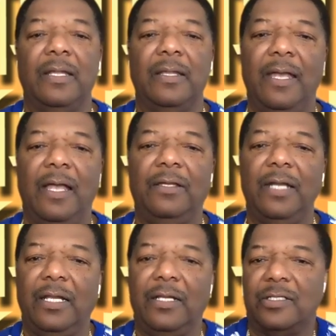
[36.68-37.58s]
Now, you
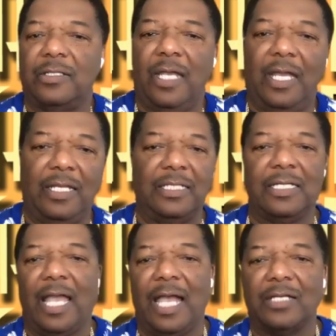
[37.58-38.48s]
got to understand these
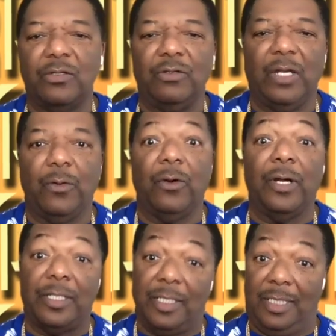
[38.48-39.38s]
guys, who they
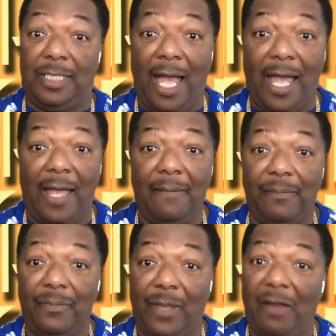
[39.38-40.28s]
were at the time.
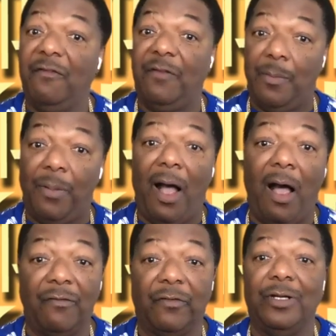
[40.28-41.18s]
They were very
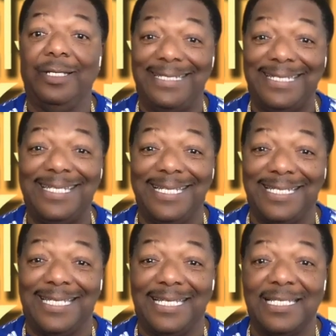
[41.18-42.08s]
powerful in the
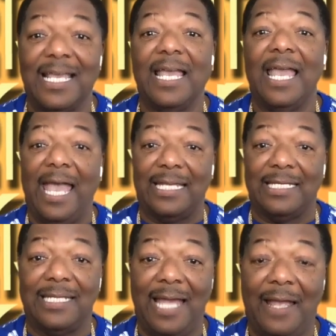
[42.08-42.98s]
60s at
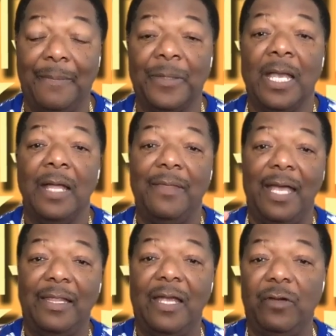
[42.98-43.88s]
the time.
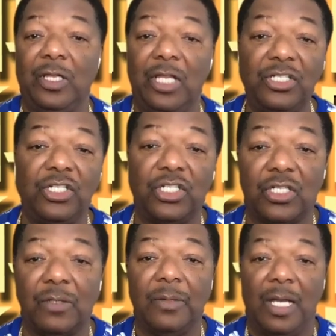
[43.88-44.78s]
Now, their
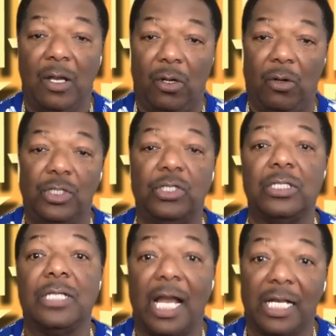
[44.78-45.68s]
relationship, according to
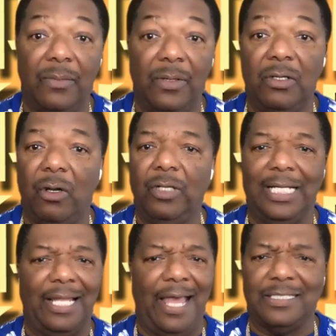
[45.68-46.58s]
the documentary,
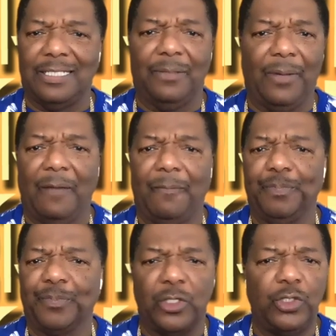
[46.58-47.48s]
only lasted about
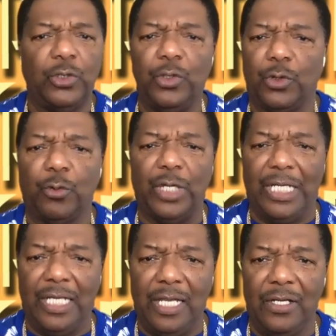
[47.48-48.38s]
2 to 3
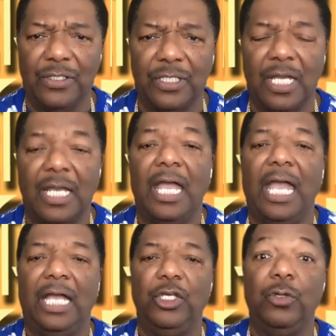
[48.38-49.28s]
years.
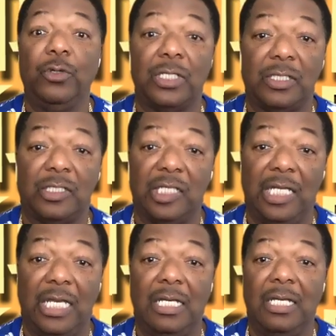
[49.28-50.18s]
And you will
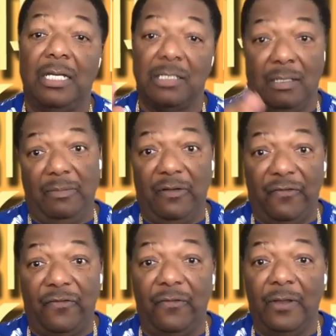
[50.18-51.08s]
see some of the